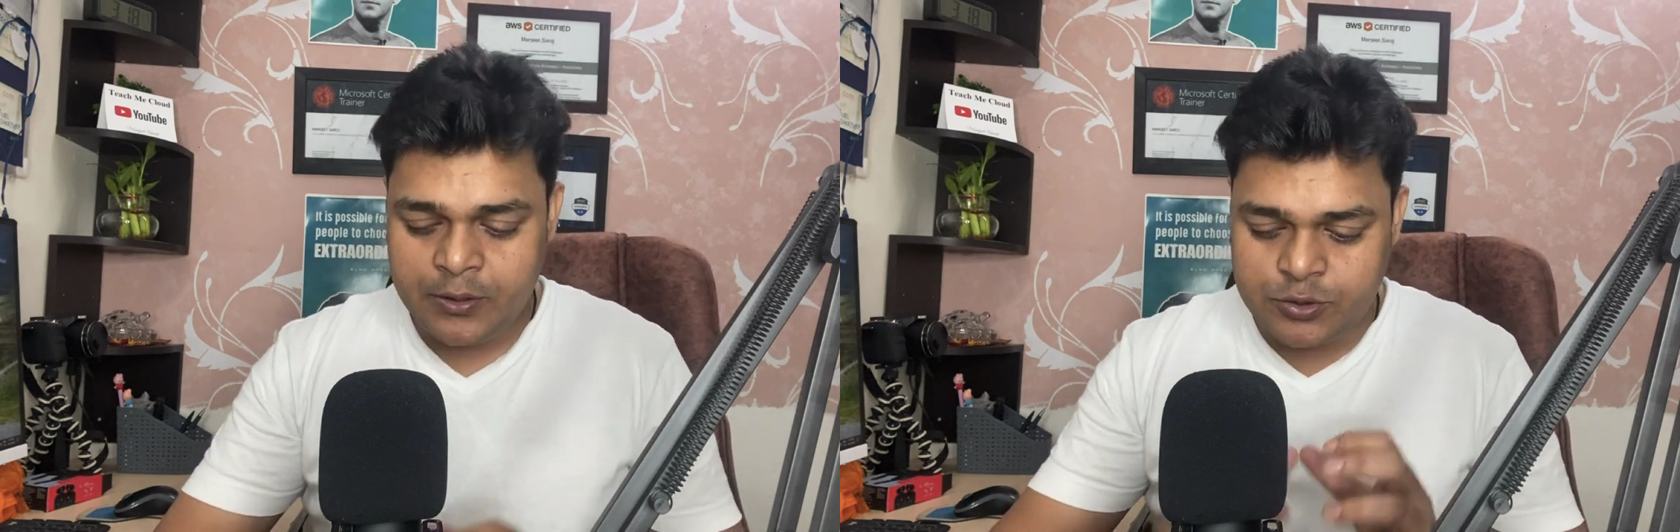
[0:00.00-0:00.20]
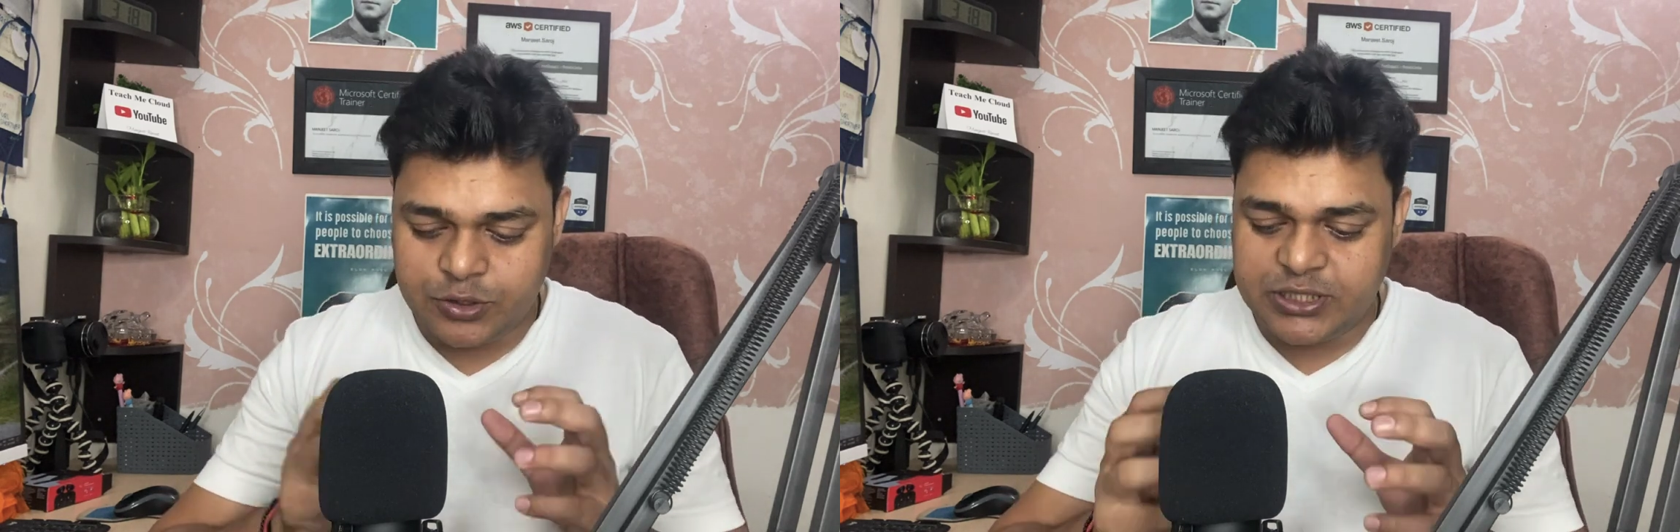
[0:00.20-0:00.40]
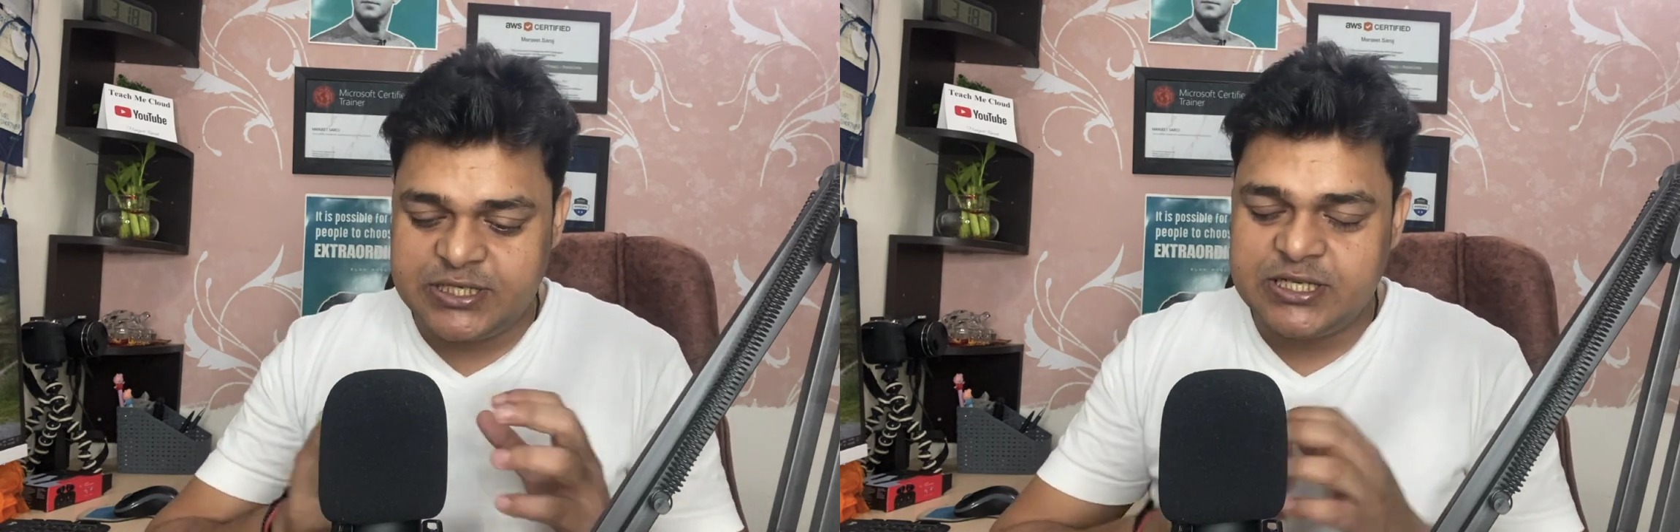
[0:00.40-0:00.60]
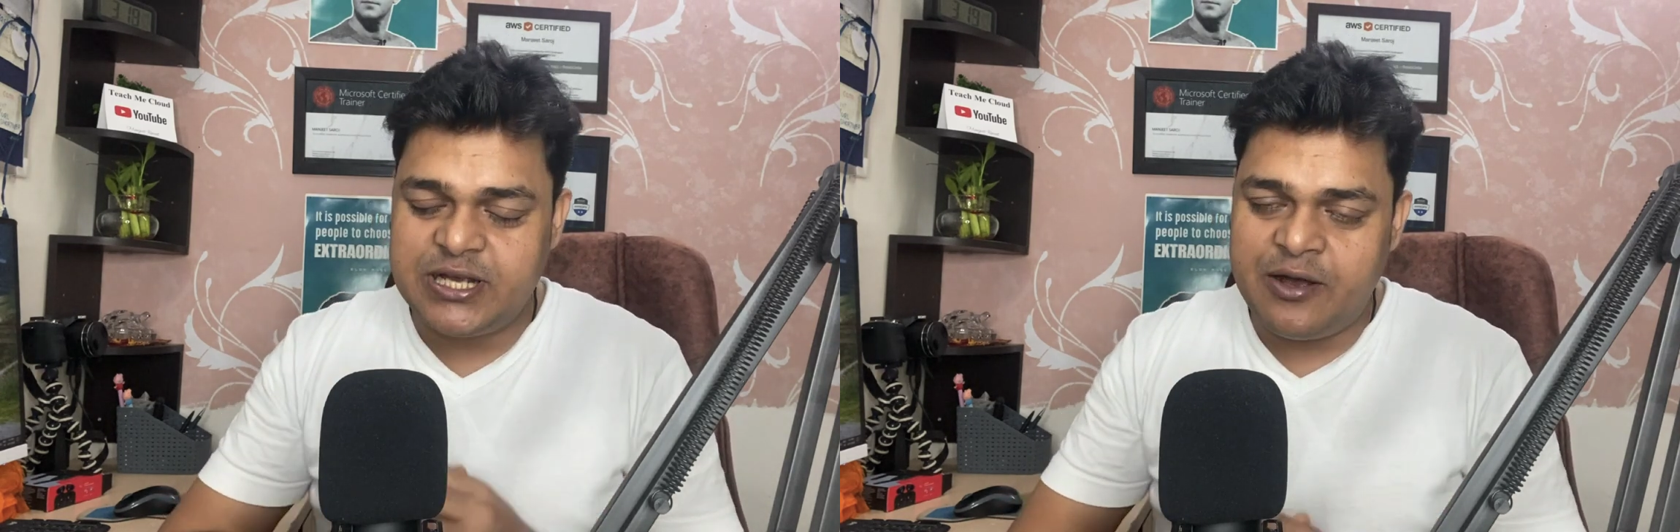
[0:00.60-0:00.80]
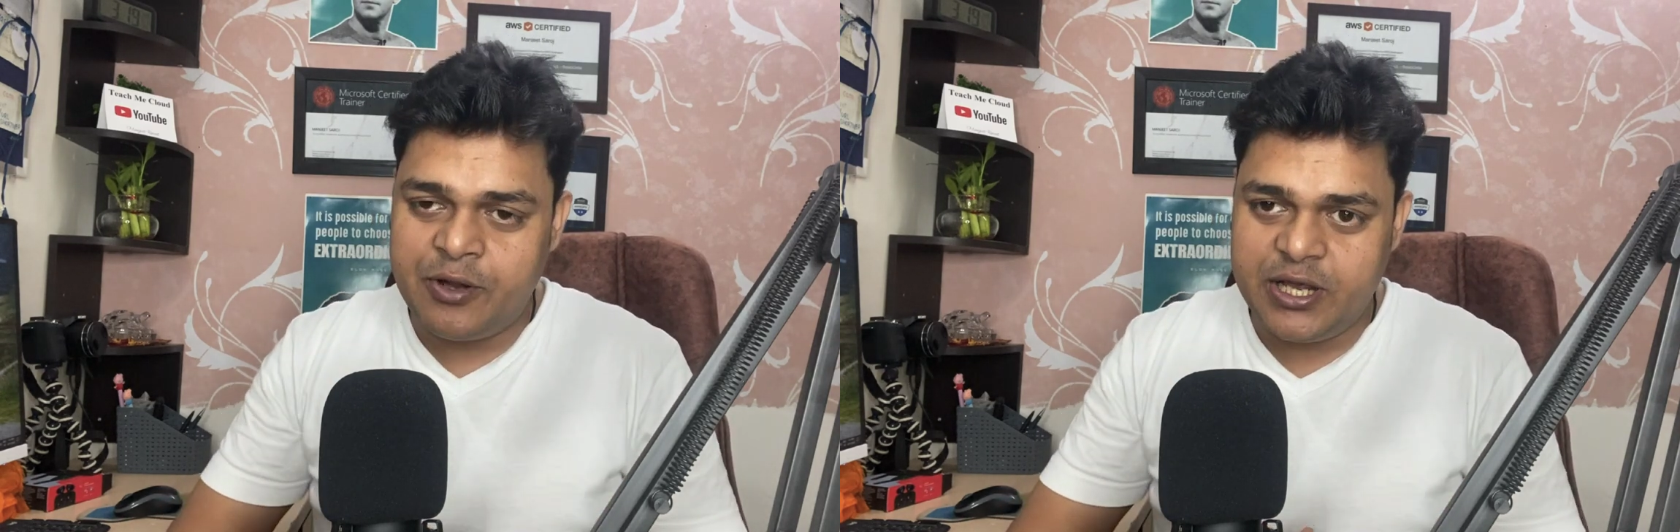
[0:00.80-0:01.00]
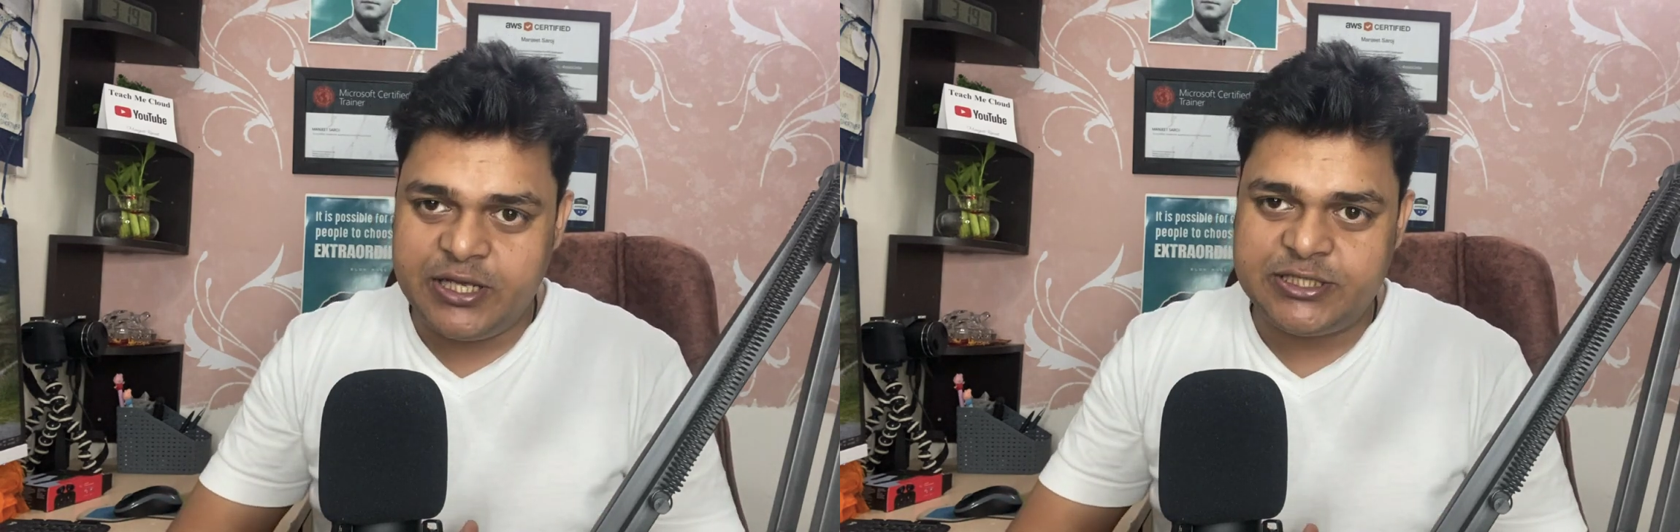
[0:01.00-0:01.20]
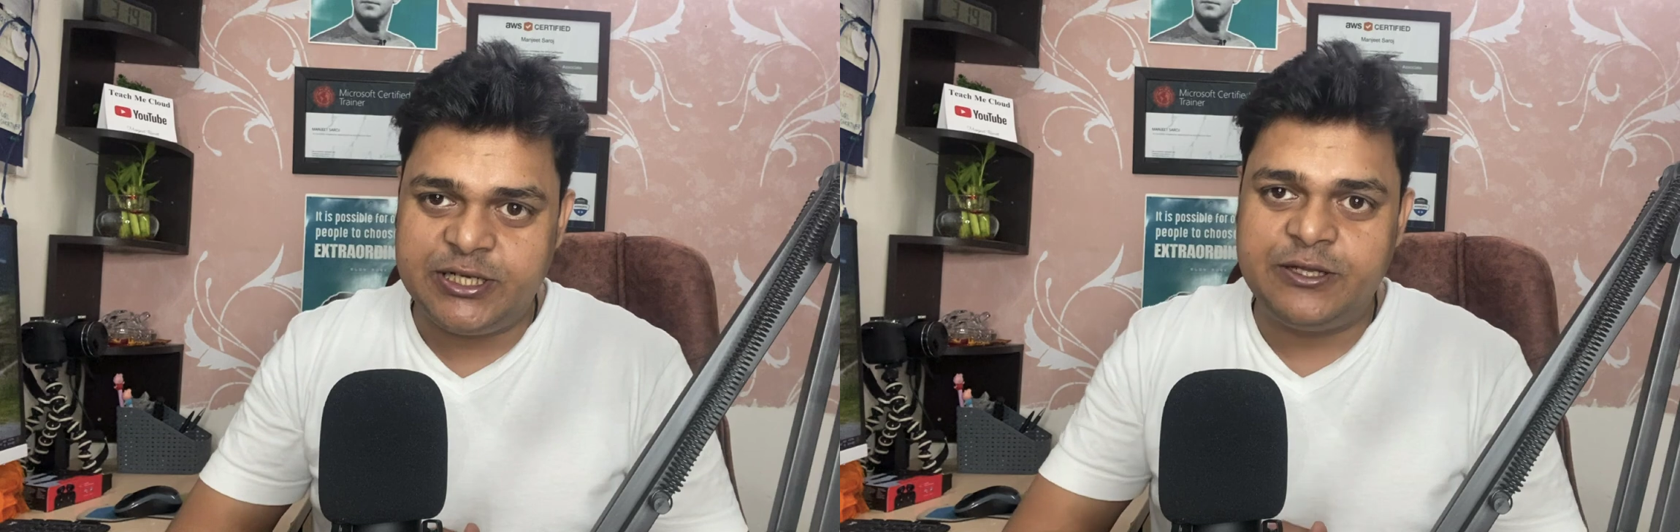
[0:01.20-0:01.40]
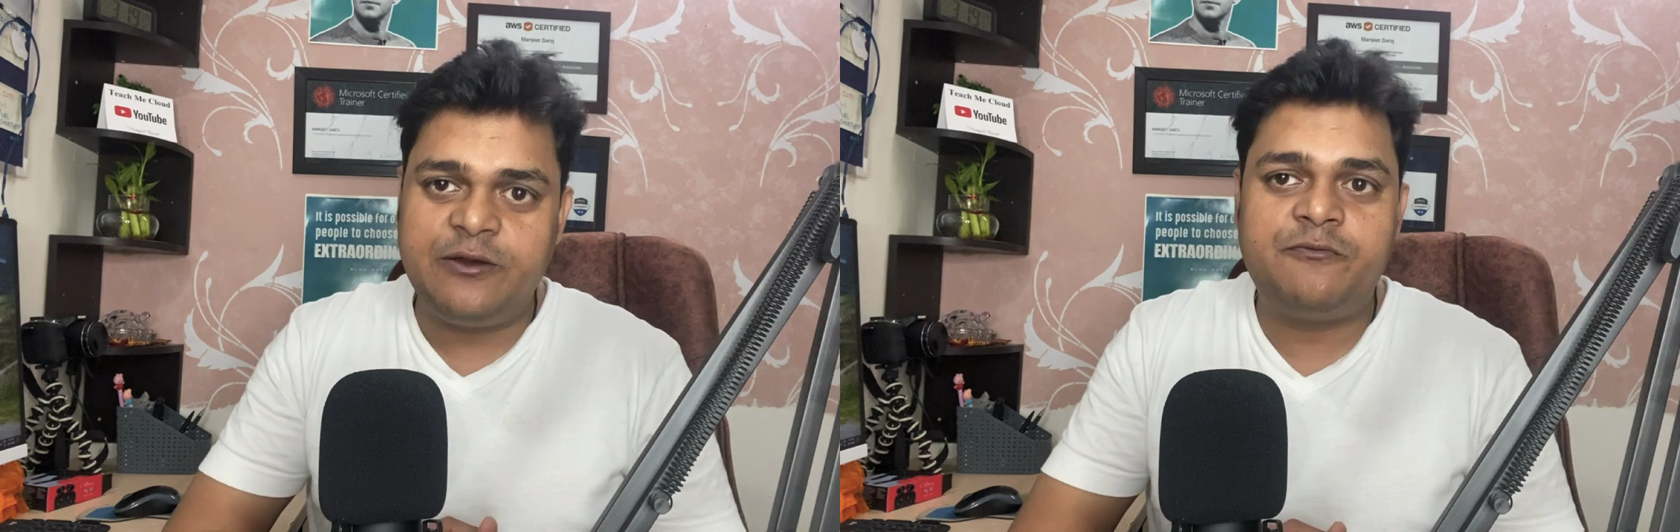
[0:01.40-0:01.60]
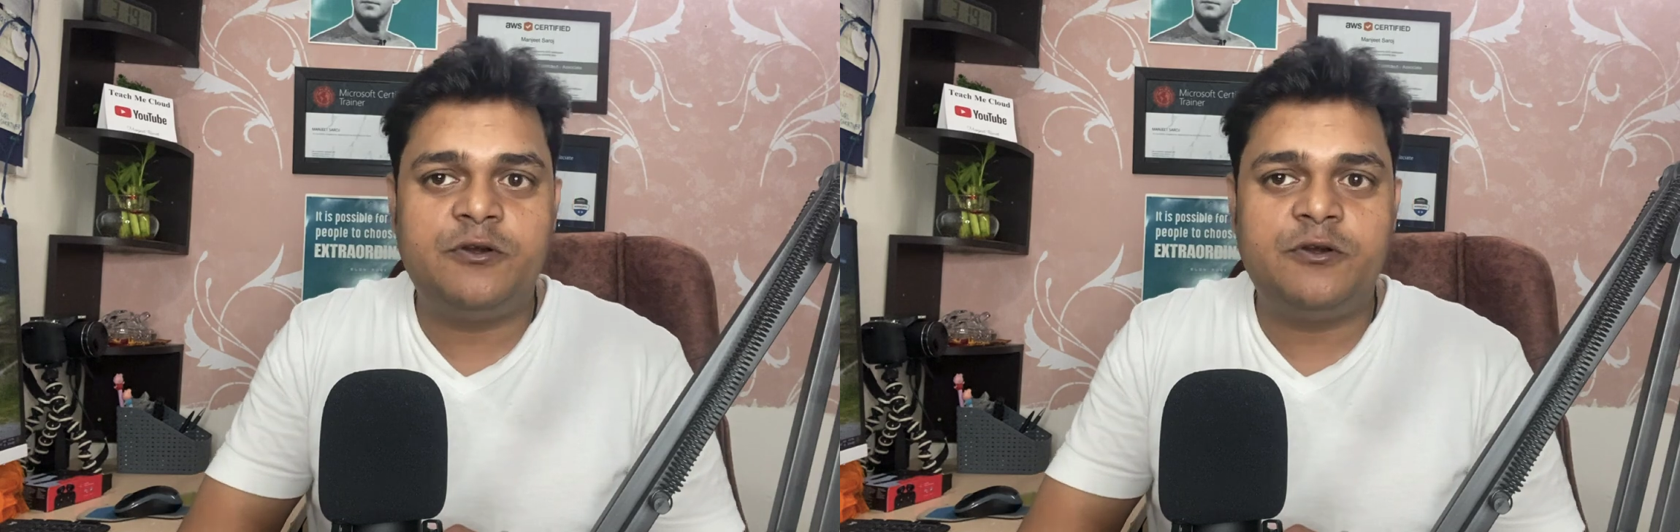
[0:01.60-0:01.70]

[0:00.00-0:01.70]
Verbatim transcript: So this is our agenda